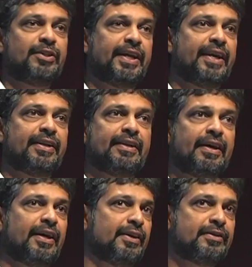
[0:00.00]
Again,
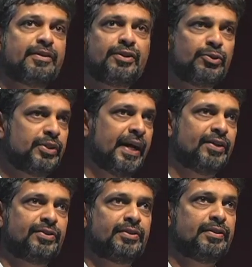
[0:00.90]

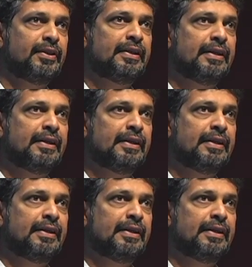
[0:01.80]
2000,